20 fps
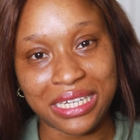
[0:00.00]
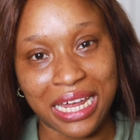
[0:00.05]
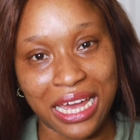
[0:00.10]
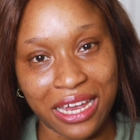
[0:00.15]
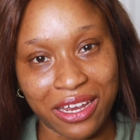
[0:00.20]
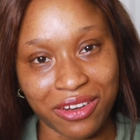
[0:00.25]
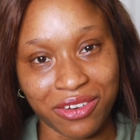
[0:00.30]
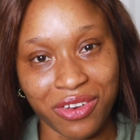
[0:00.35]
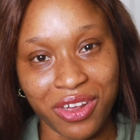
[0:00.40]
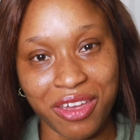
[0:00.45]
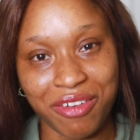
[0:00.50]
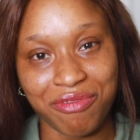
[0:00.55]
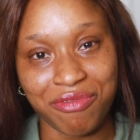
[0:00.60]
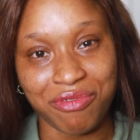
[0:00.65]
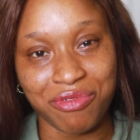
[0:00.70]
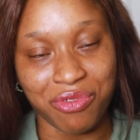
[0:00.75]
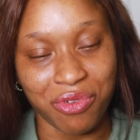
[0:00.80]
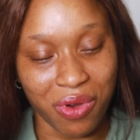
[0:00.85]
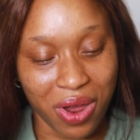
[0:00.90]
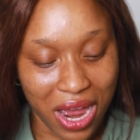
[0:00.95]
that you don't
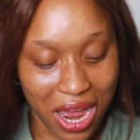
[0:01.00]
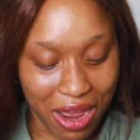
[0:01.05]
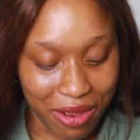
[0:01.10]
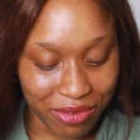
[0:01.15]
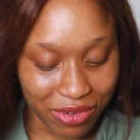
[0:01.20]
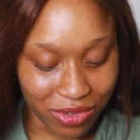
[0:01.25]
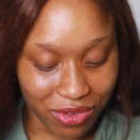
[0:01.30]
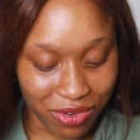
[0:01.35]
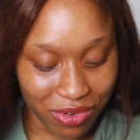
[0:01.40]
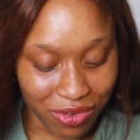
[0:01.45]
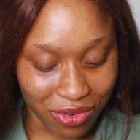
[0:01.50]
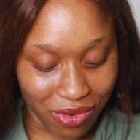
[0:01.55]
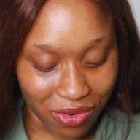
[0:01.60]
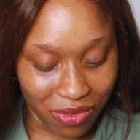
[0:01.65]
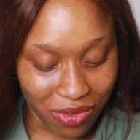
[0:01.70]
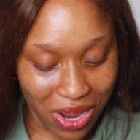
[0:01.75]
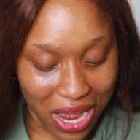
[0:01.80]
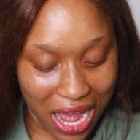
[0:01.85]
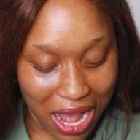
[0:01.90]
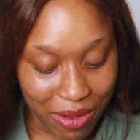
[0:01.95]
even know
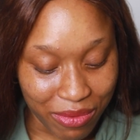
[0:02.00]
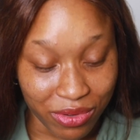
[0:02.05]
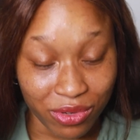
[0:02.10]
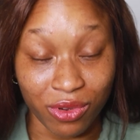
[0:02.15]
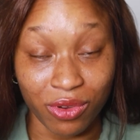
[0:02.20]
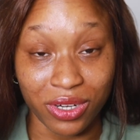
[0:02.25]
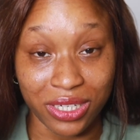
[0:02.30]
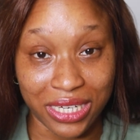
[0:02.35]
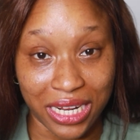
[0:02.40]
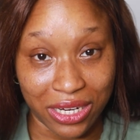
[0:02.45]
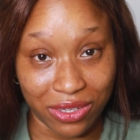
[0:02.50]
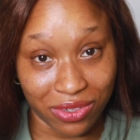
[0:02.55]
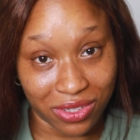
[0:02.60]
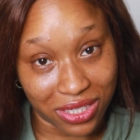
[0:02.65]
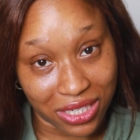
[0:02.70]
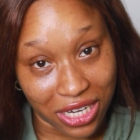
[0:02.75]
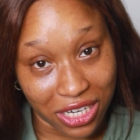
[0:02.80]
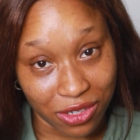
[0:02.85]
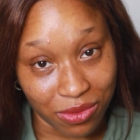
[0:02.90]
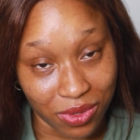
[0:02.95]
how it got there to
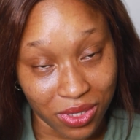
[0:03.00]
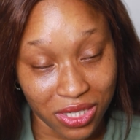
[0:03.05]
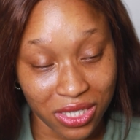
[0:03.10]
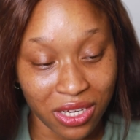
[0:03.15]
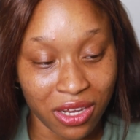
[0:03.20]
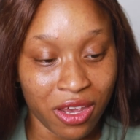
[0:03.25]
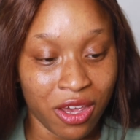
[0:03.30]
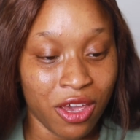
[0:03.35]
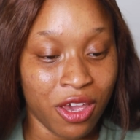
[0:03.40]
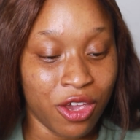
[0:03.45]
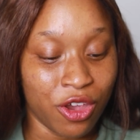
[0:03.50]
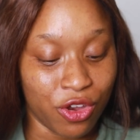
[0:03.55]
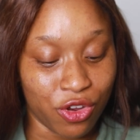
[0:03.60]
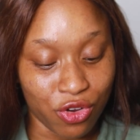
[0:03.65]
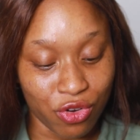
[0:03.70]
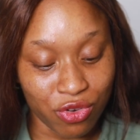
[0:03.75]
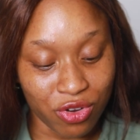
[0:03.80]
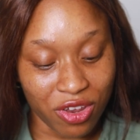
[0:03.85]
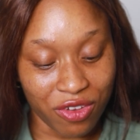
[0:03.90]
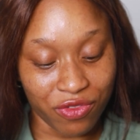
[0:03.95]
start with. You
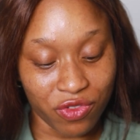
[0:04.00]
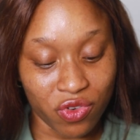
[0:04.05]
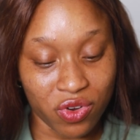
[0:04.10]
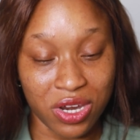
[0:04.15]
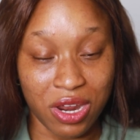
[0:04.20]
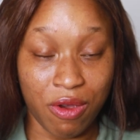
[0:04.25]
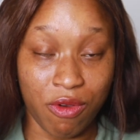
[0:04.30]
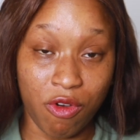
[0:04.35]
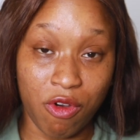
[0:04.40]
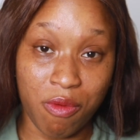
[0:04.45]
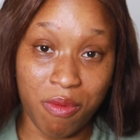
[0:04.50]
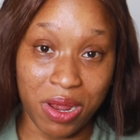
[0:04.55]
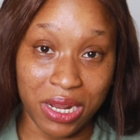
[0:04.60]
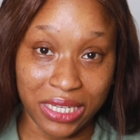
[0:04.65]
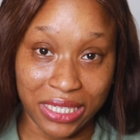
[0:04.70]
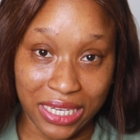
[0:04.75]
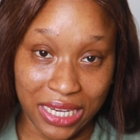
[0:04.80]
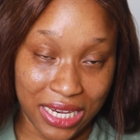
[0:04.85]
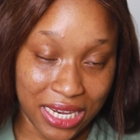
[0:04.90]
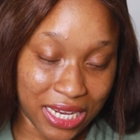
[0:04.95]
don't know if you now come and
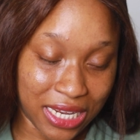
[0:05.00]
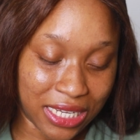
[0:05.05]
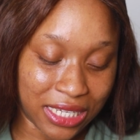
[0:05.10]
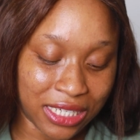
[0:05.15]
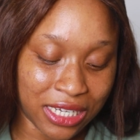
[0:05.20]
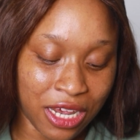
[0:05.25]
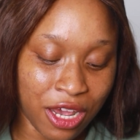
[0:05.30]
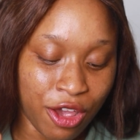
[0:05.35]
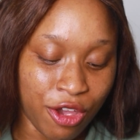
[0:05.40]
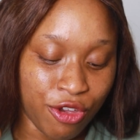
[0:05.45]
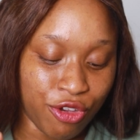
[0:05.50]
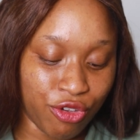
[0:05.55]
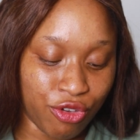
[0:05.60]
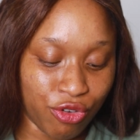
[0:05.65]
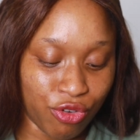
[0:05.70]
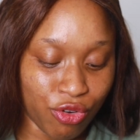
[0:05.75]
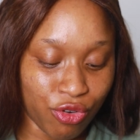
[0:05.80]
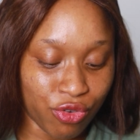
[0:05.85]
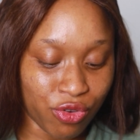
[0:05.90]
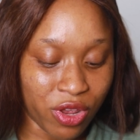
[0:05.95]
take it. You
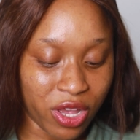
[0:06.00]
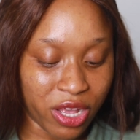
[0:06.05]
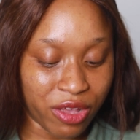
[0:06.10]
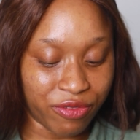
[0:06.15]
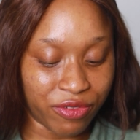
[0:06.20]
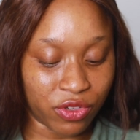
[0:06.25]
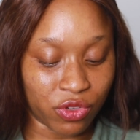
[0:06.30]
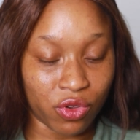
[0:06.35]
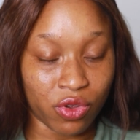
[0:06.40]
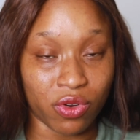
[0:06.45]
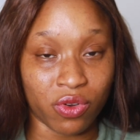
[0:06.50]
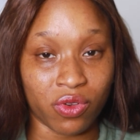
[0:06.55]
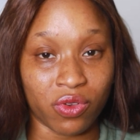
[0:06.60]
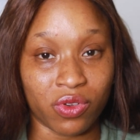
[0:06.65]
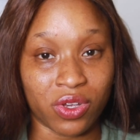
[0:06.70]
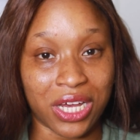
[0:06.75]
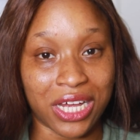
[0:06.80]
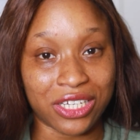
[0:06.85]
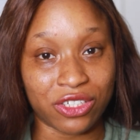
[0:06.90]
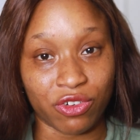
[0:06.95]
don't know if it's gonna
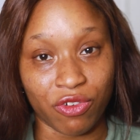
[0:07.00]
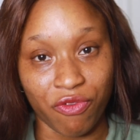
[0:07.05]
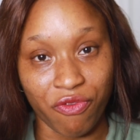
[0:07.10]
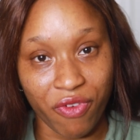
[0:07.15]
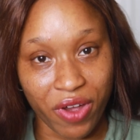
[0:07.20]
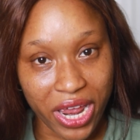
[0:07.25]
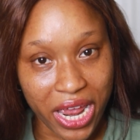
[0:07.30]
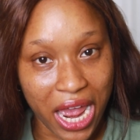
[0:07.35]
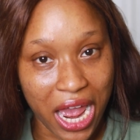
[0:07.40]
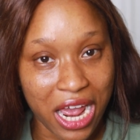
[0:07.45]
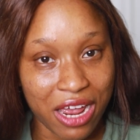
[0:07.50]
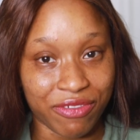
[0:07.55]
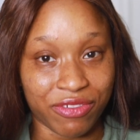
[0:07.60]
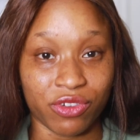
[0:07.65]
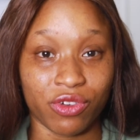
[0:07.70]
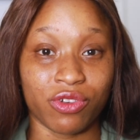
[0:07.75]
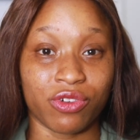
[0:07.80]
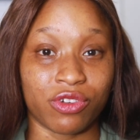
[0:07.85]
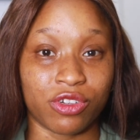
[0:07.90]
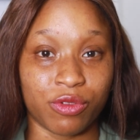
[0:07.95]
catch on fire, if it's
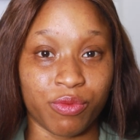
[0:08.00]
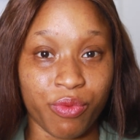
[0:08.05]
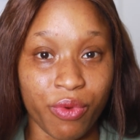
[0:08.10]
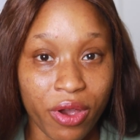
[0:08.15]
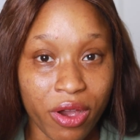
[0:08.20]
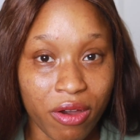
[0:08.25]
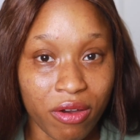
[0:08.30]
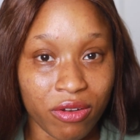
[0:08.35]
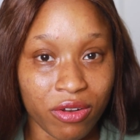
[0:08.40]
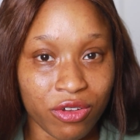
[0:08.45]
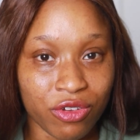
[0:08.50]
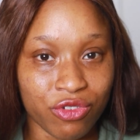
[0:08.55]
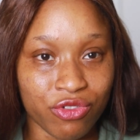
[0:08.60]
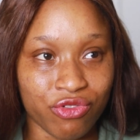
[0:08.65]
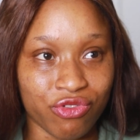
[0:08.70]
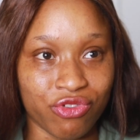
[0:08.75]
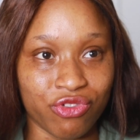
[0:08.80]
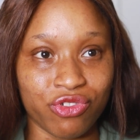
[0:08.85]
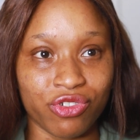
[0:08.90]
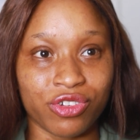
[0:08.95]
gonna spoil.
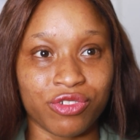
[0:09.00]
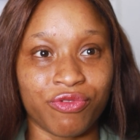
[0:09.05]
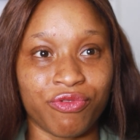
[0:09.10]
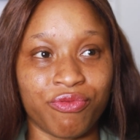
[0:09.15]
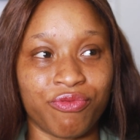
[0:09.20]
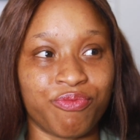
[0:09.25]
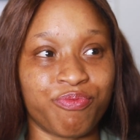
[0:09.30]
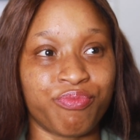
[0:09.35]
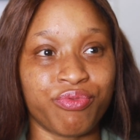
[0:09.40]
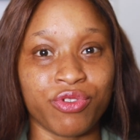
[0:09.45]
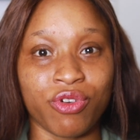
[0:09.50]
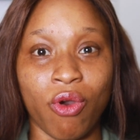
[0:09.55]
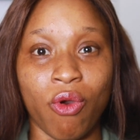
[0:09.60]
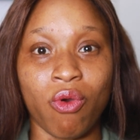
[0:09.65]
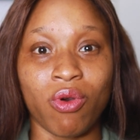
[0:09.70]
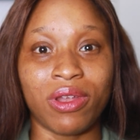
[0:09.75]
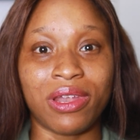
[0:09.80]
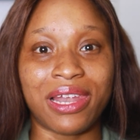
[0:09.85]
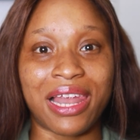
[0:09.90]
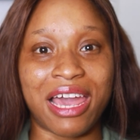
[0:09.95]
You just put your
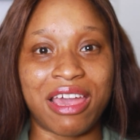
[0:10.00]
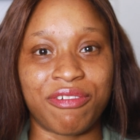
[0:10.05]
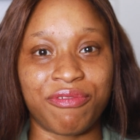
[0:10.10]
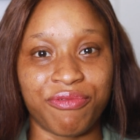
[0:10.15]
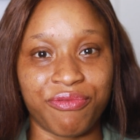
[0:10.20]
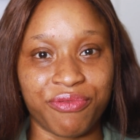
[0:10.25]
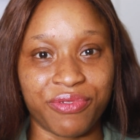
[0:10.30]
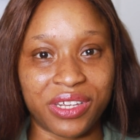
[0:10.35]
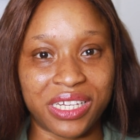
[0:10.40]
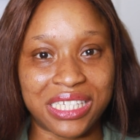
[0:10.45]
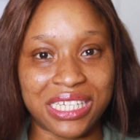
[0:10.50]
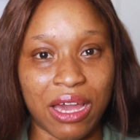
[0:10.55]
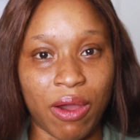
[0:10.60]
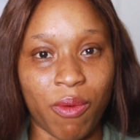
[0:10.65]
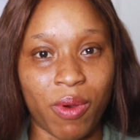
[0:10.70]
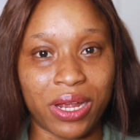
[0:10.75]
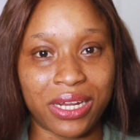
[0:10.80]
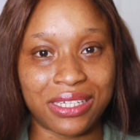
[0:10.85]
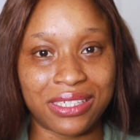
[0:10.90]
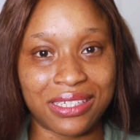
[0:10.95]
whole life inside
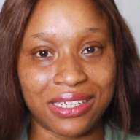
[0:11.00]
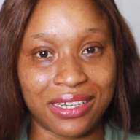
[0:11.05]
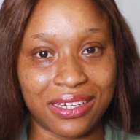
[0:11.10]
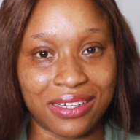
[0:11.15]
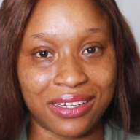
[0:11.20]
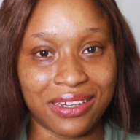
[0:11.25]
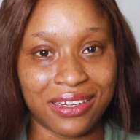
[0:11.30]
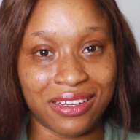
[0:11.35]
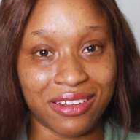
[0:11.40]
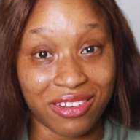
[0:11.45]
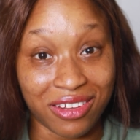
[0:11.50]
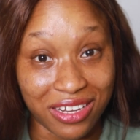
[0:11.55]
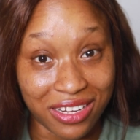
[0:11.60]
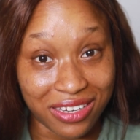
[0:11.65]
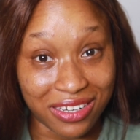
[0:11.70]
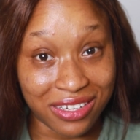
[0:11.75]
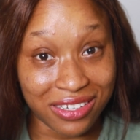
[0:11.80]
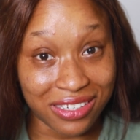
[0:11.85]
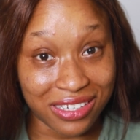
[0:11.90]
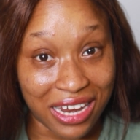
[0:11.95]
one thing,
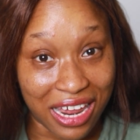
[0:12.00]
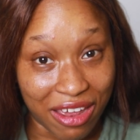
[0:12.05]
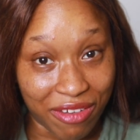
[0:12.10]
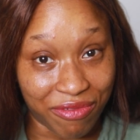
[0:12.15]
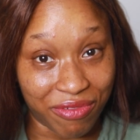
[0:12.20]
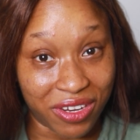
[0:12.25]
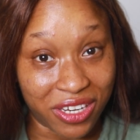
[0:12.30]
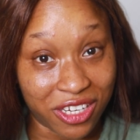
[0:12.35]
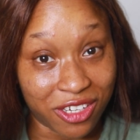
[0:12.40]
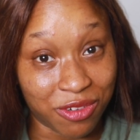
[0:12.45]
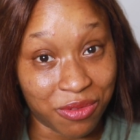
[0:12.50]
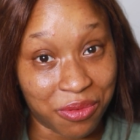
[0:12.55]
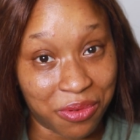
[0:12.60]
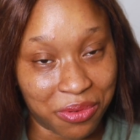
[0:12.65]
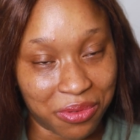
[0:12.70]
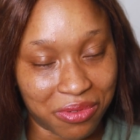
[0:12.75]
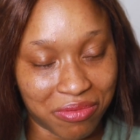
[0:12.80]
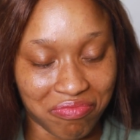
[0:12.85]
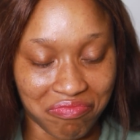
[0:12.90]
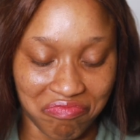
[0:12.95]
in this life, in this
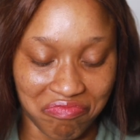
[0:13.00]
world.